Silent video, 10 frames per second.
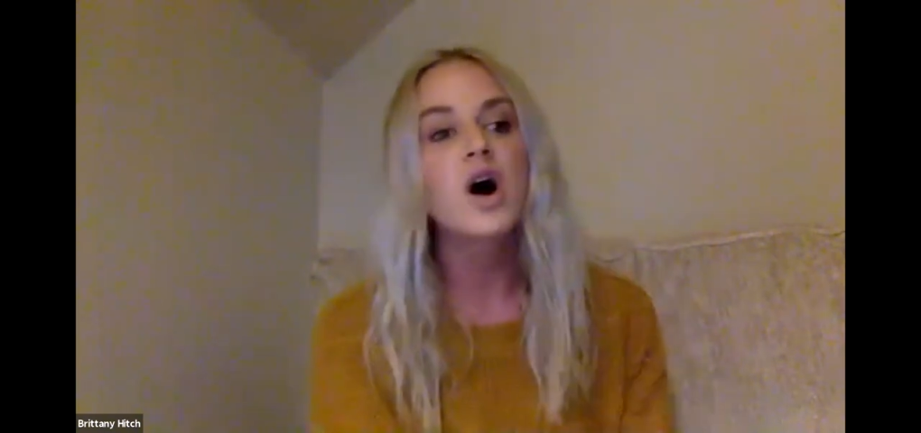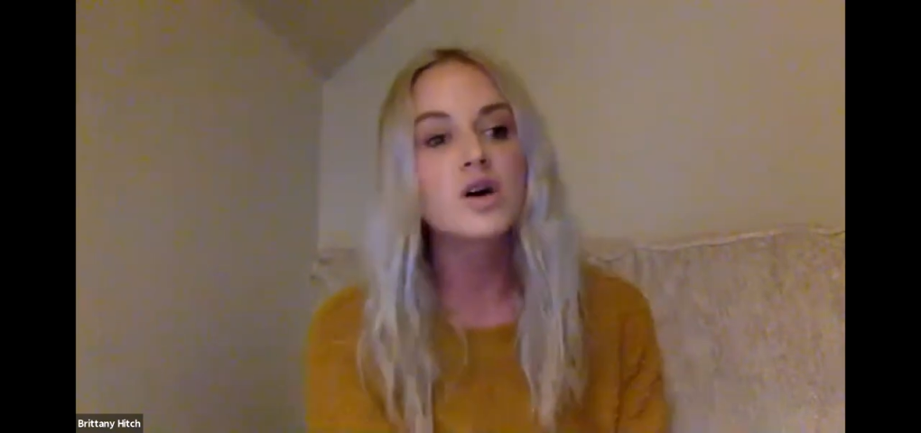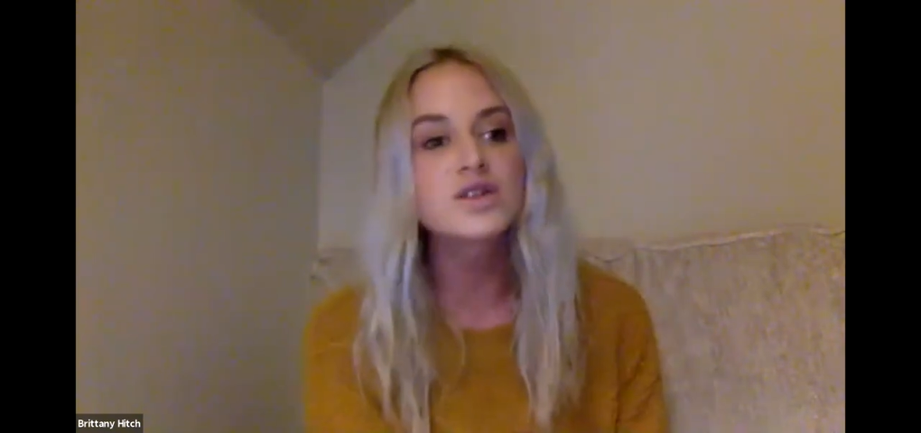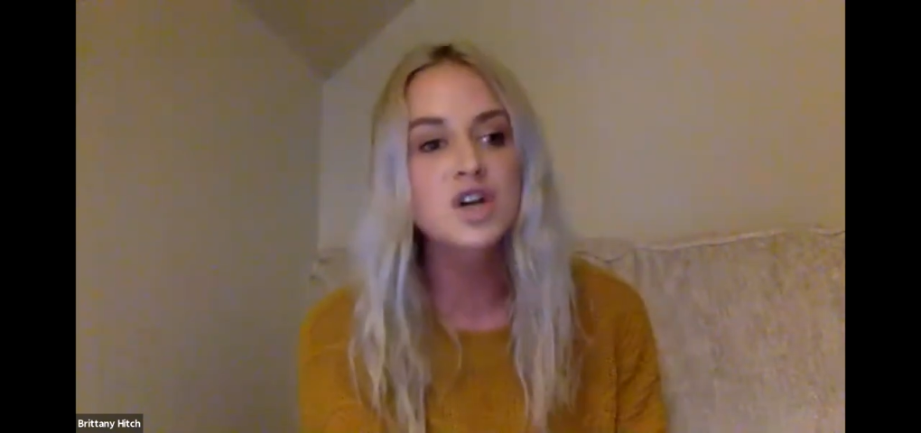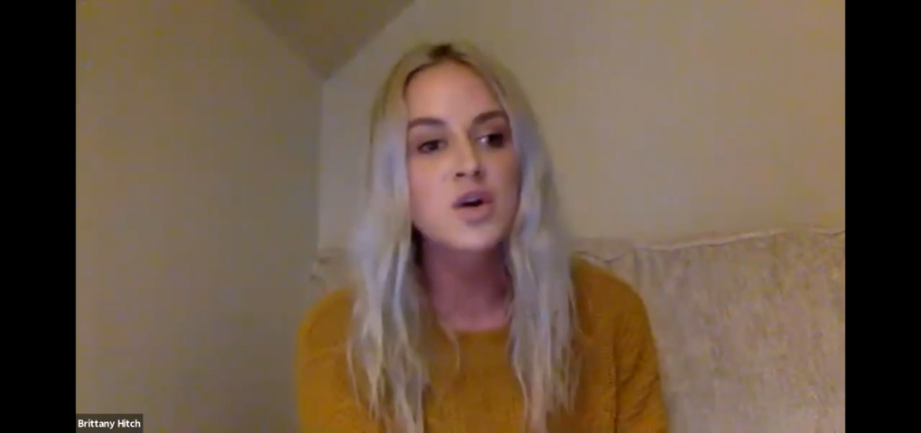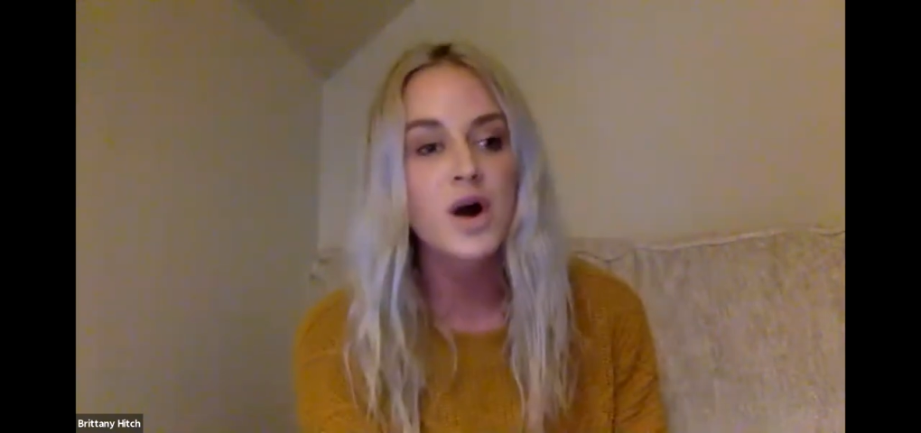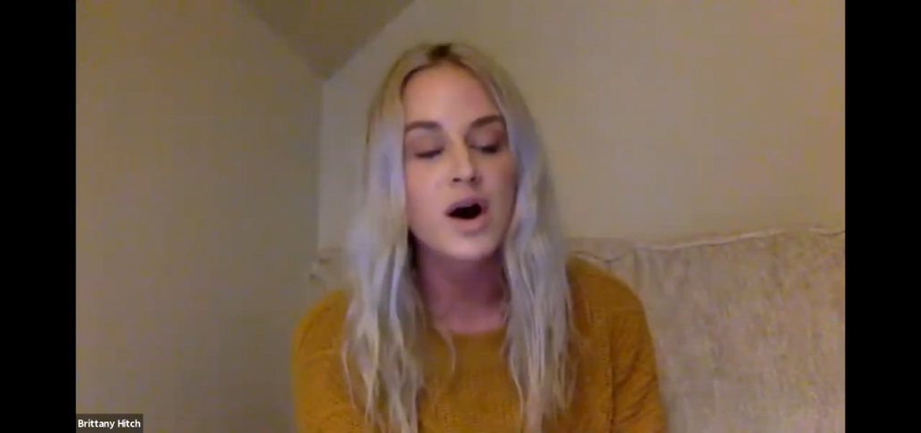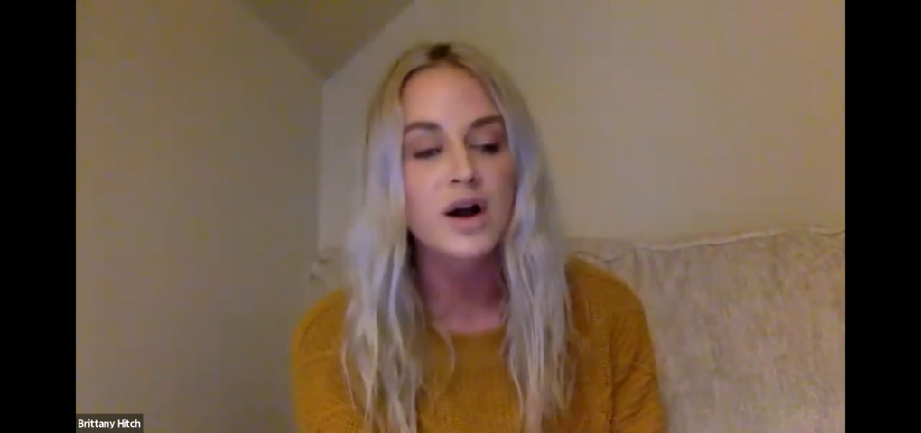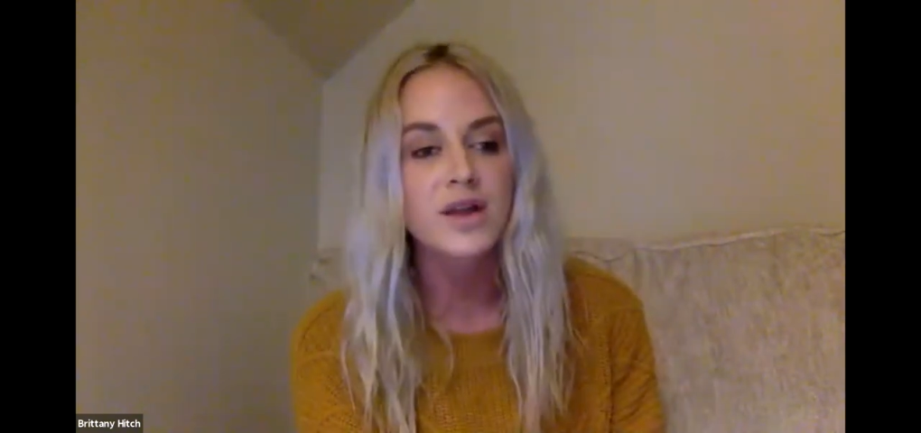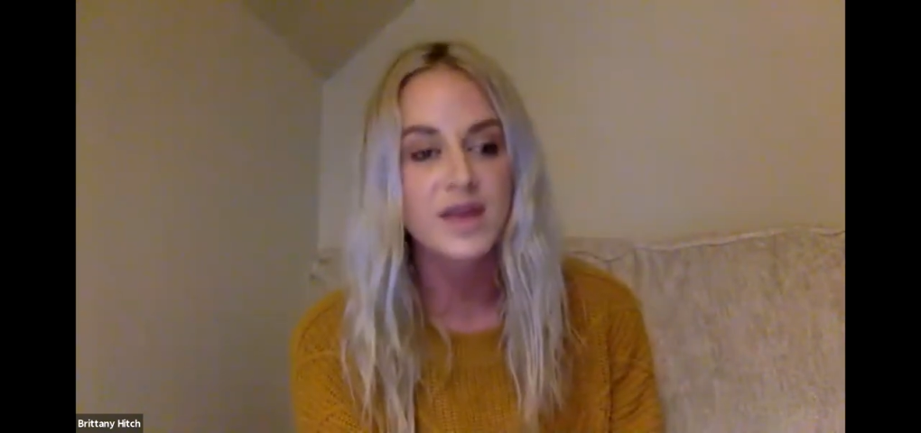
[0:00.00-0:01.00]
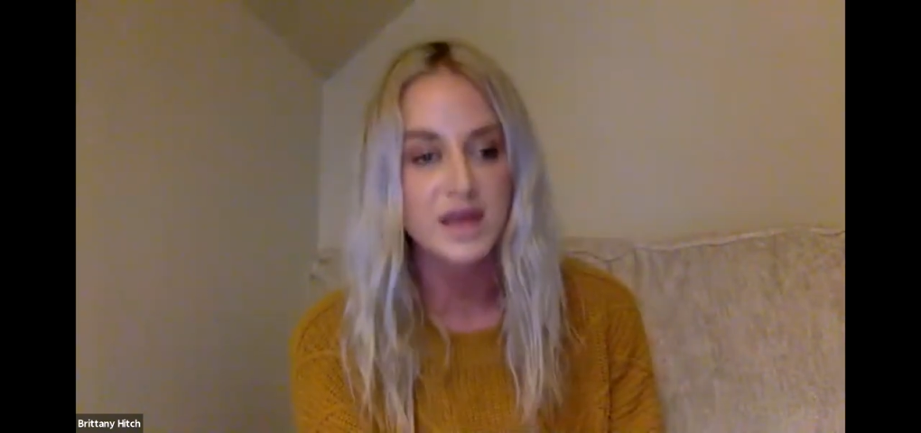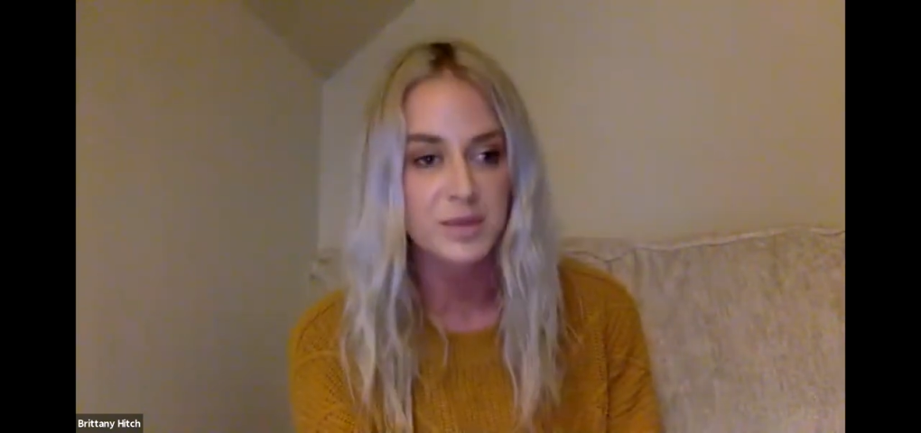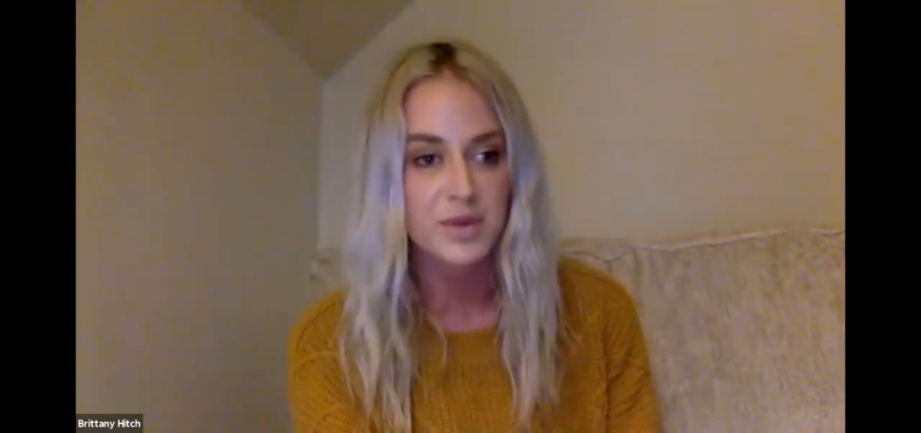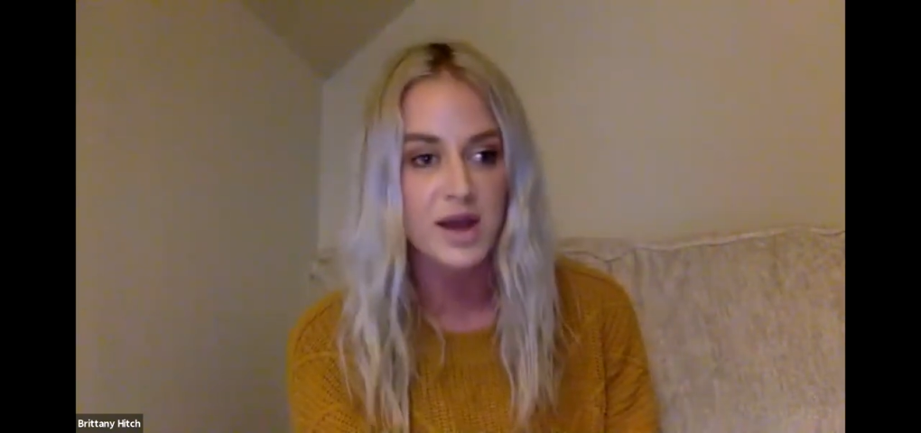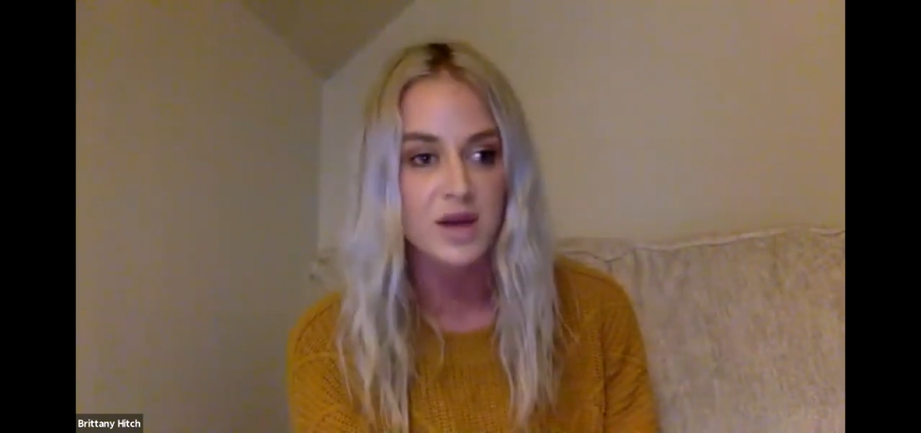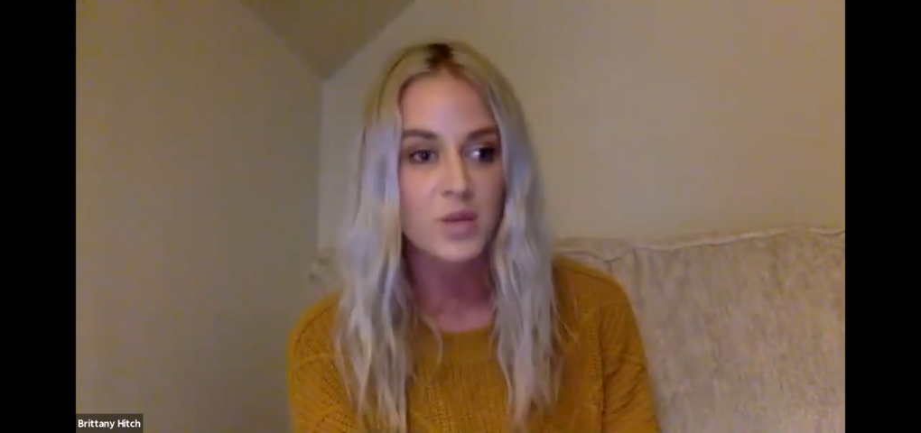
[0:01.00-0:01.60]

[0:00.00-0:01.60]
also on the hemp line,